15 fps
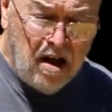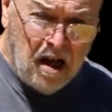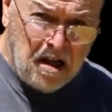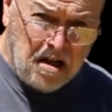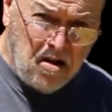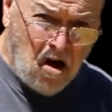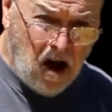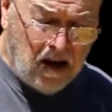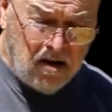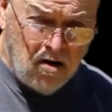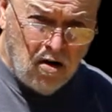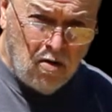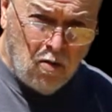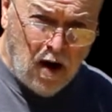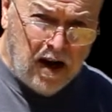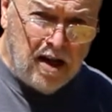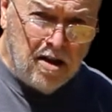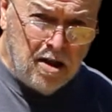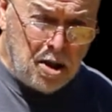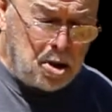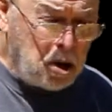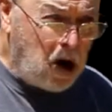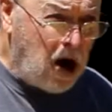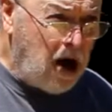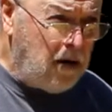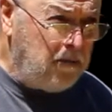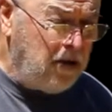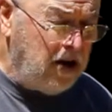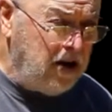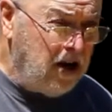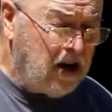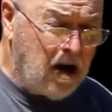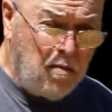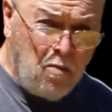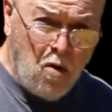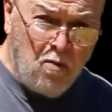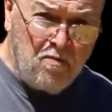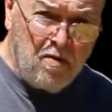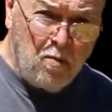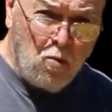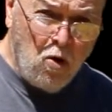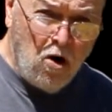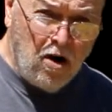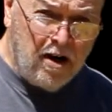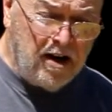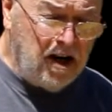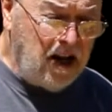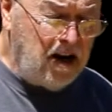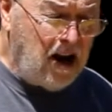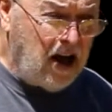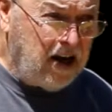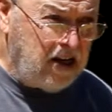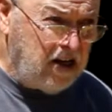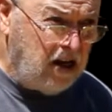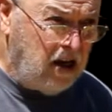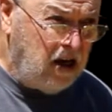it's not your regular job, but you come home from work and at night